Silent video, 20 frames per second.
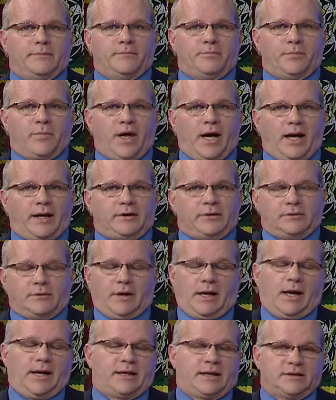But
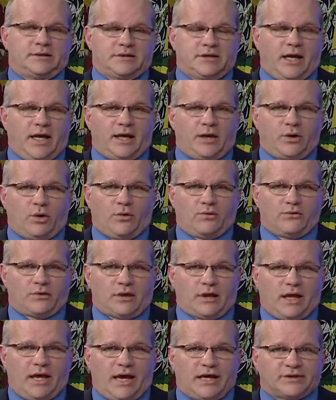I can tell you, over
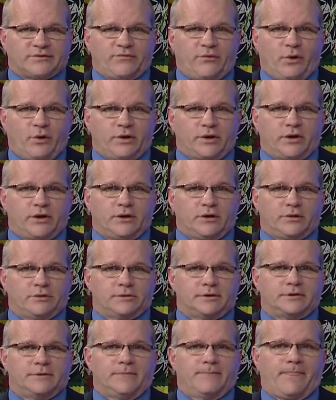the last 4
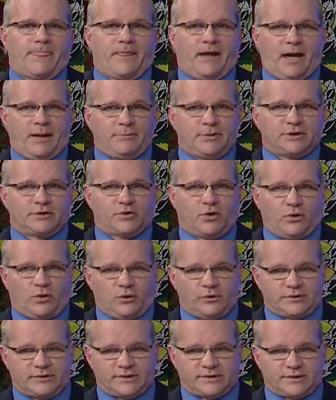years, I've been
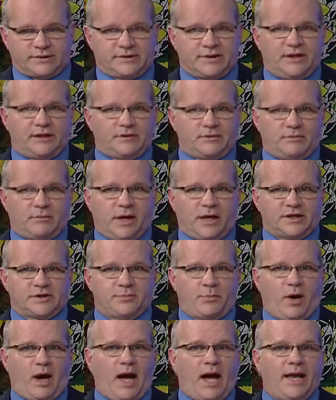told to sit in my
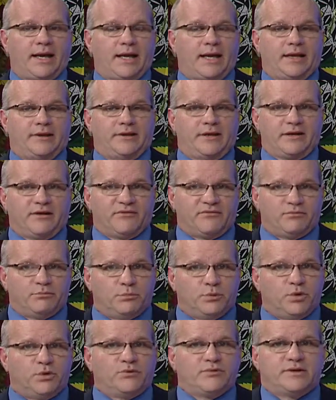spot, and they have
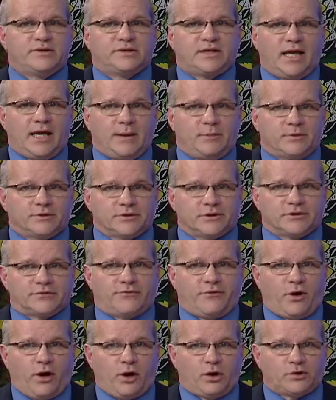moved the tables as
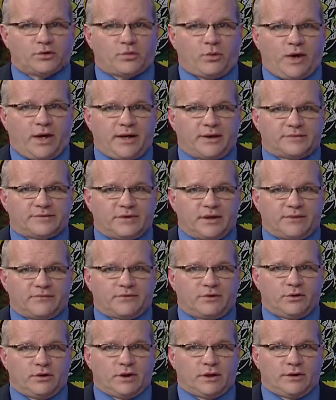far away as they
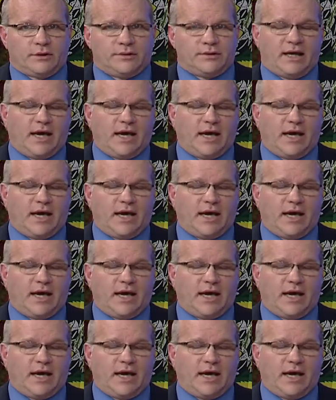could.